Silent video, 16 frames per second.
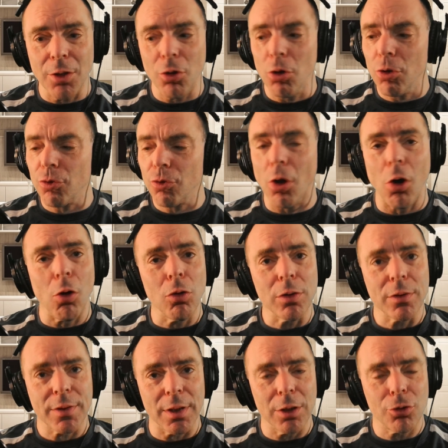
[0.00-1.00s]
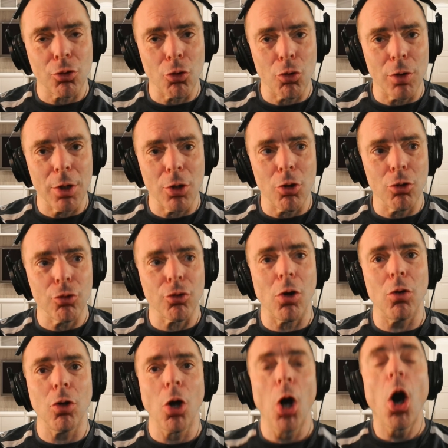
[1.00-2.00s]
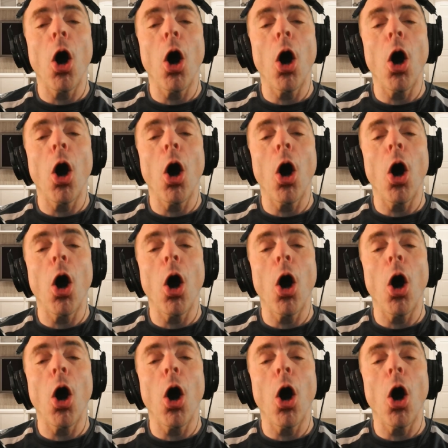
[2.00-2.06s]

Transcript: years old till 30 years old,